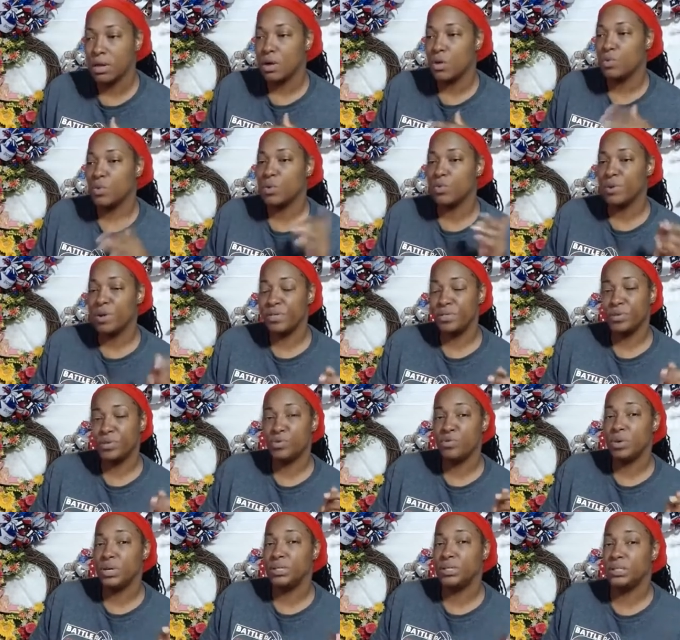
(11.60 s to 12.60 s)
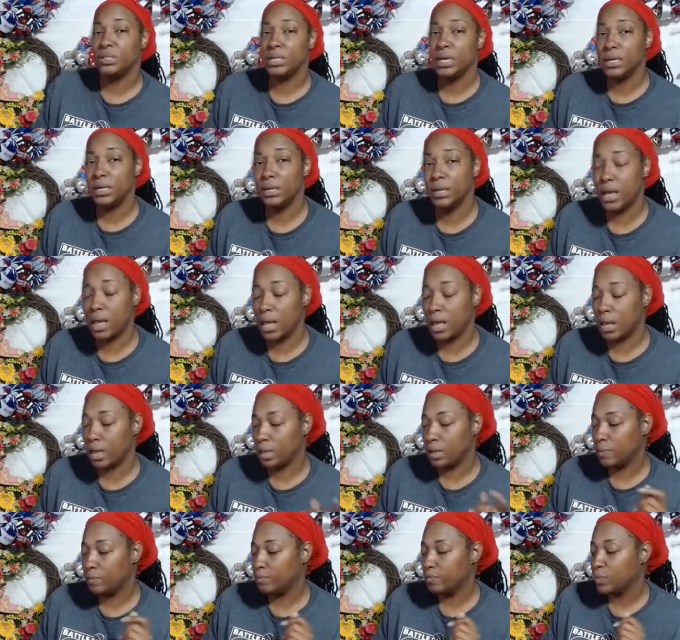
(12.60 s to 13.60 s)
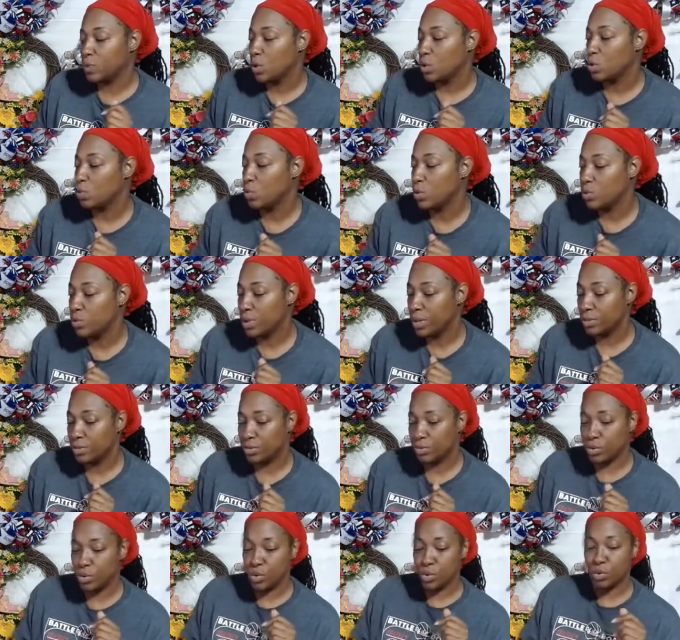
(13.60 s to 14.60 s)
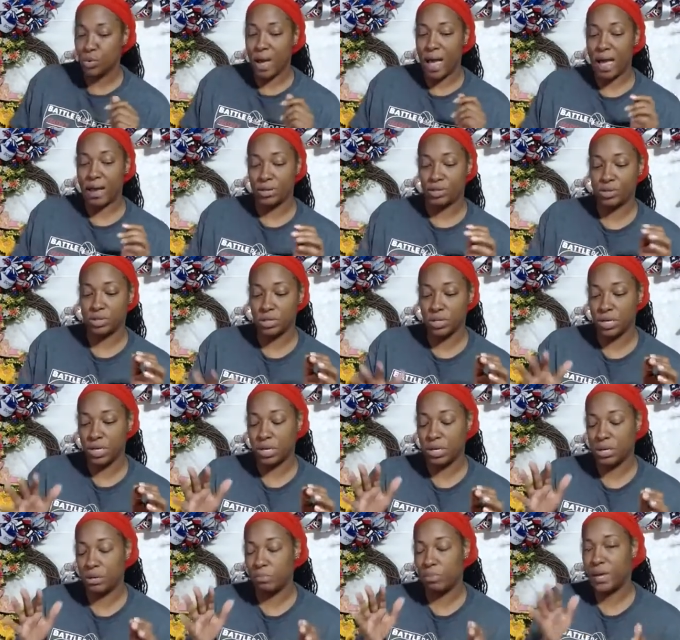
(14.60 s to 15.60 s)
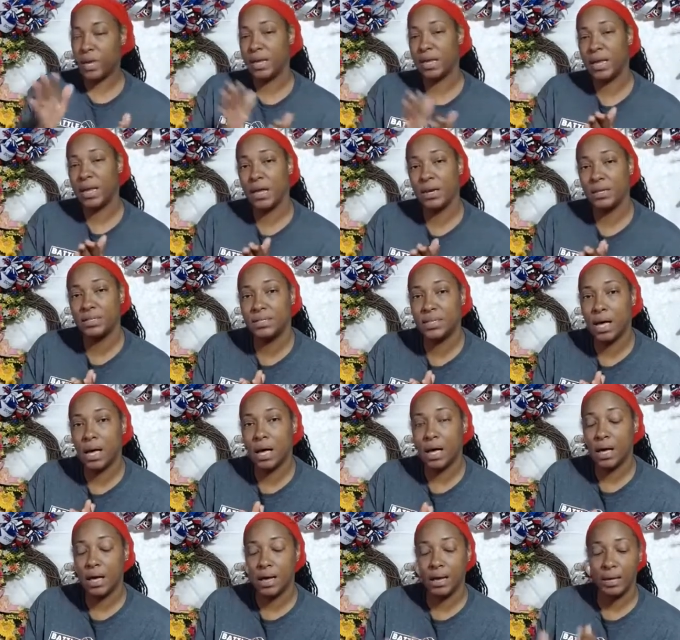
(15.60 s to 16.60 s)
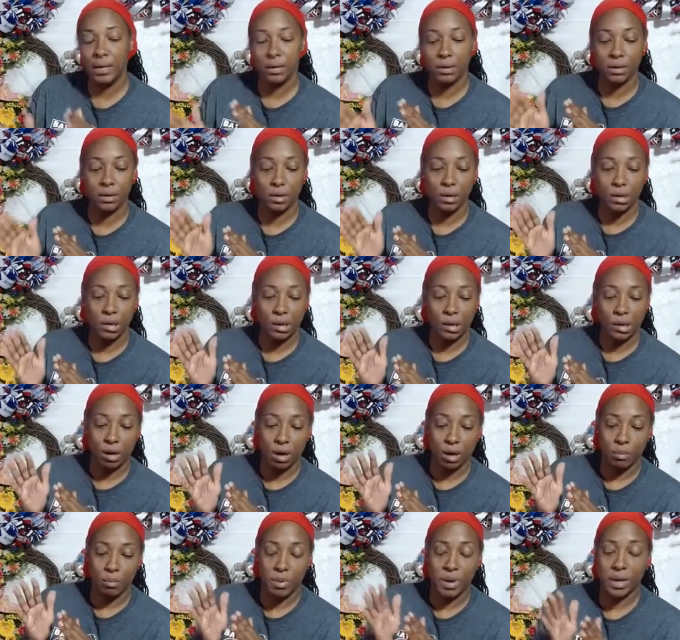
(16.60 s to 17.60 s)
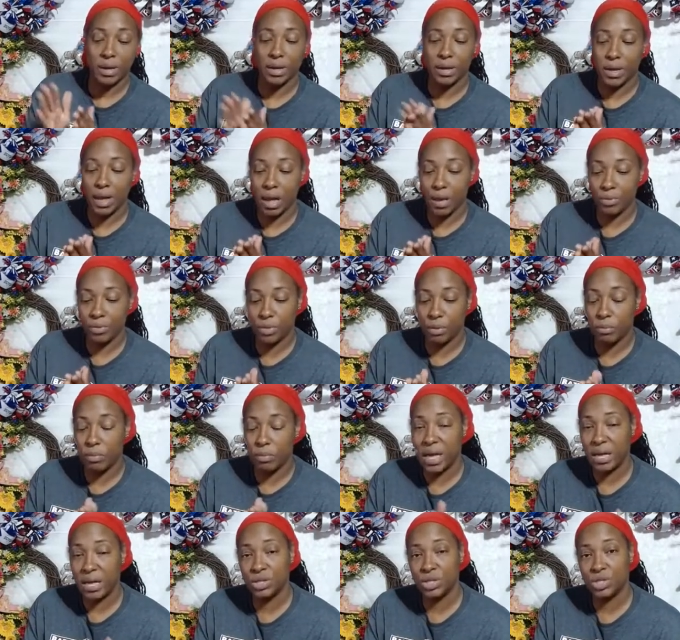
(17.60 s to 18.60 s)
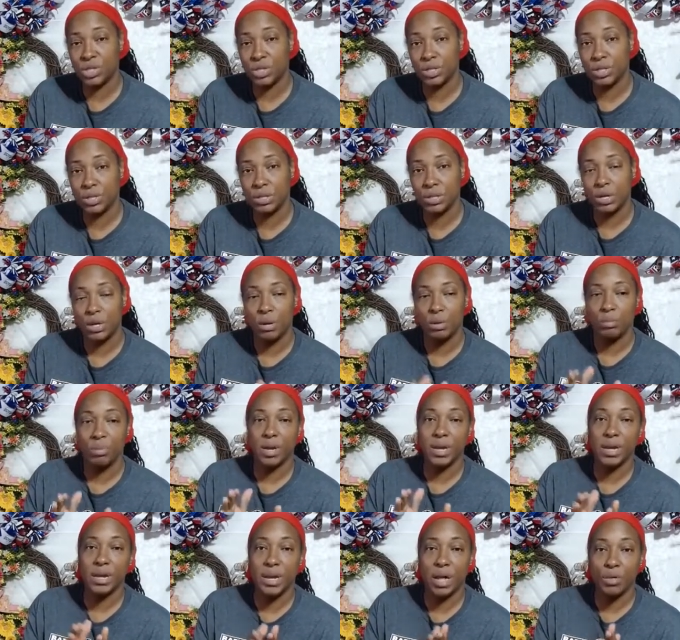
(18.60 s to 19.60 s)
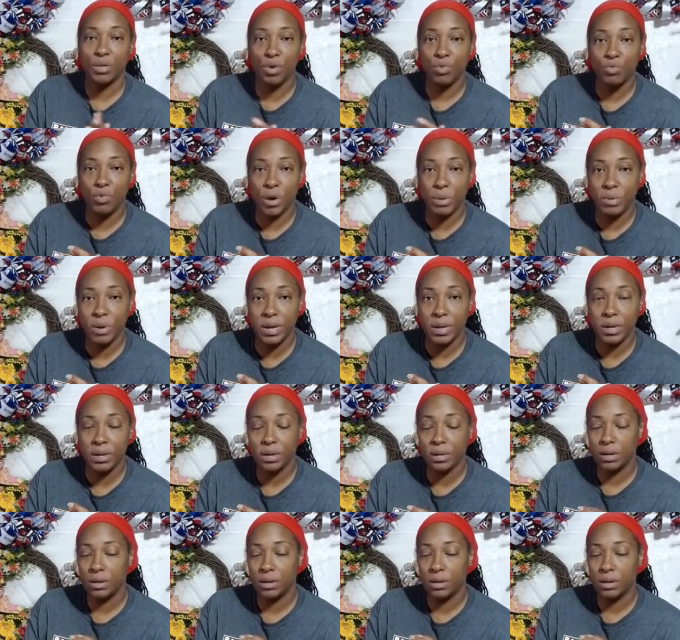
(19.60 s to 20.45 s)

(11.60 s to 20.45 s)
We went through on Sunday. We went through actually picking out a sign, picking out the mesh, picking out the ribbon,